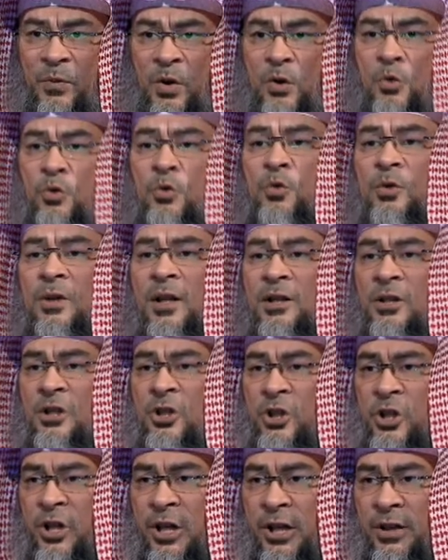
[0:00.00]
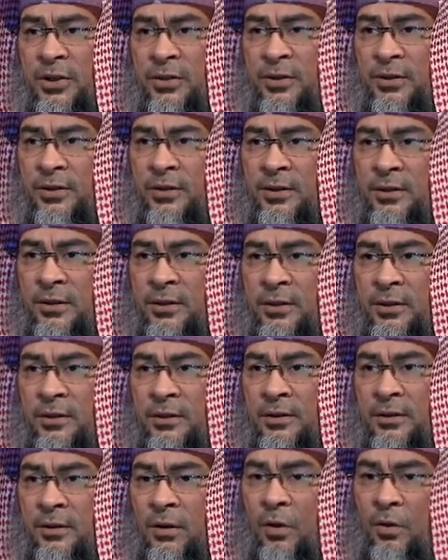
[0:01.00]
you do not cheat,
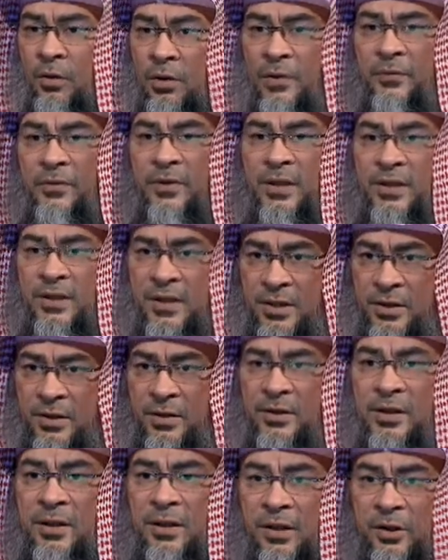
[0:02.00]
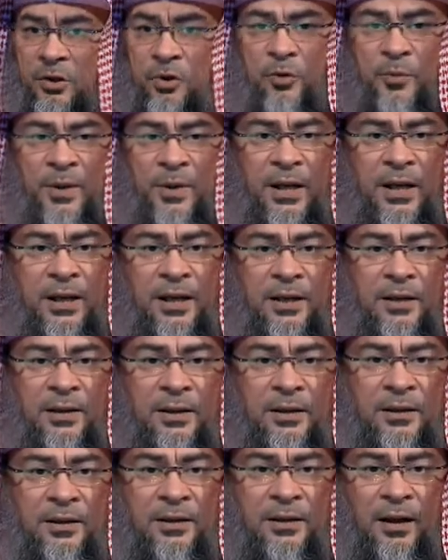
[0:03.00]
all of this is considered to be
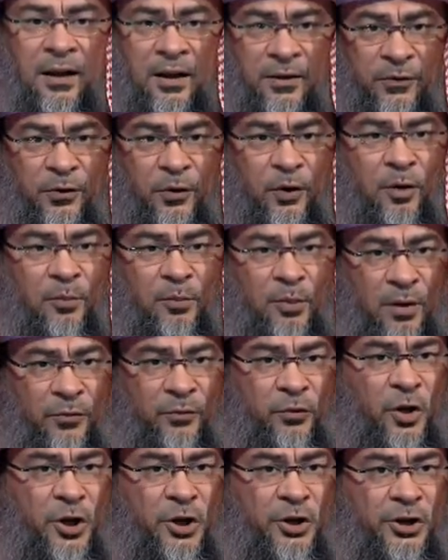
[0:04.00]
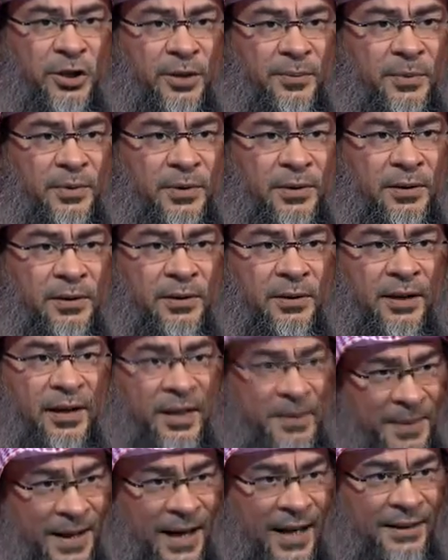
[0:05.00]
a form of worship,
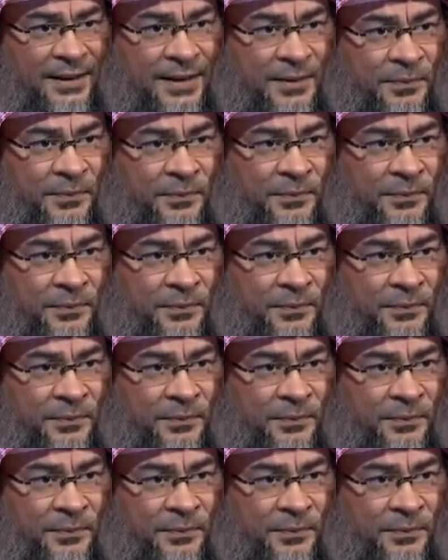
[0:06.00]
ibadah.